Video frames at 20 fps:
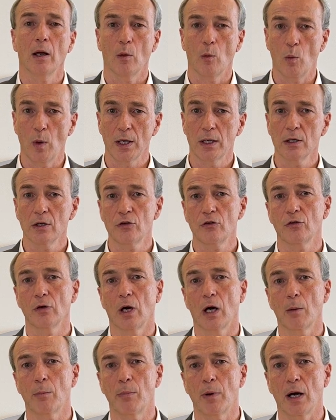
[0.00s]
Witness
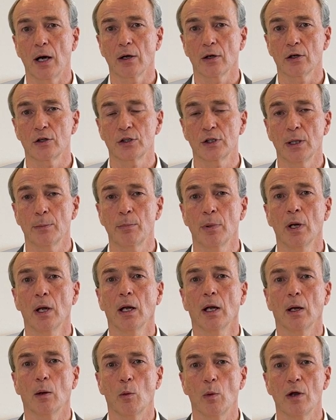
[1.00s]
our partnership
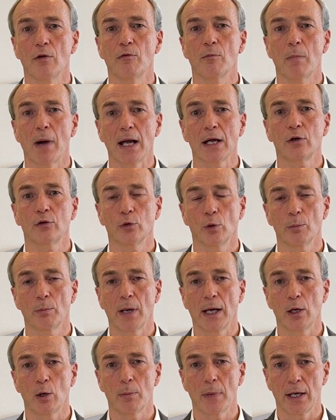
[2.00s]
with Micron
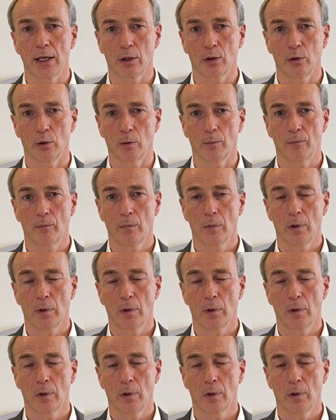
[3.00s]
Biomedical.